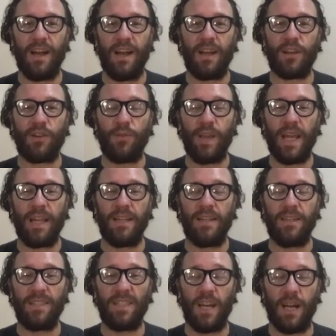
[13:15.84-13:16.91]

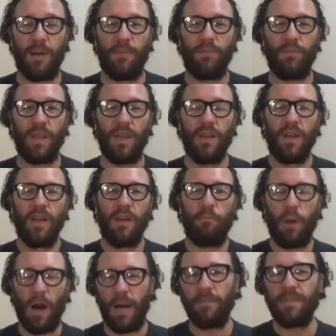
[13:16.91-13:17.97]
created some
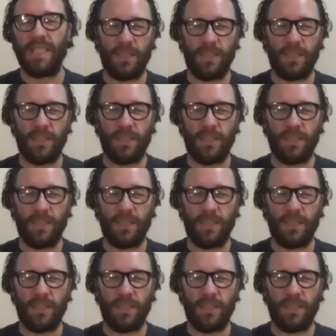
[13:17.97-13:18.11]
pubs.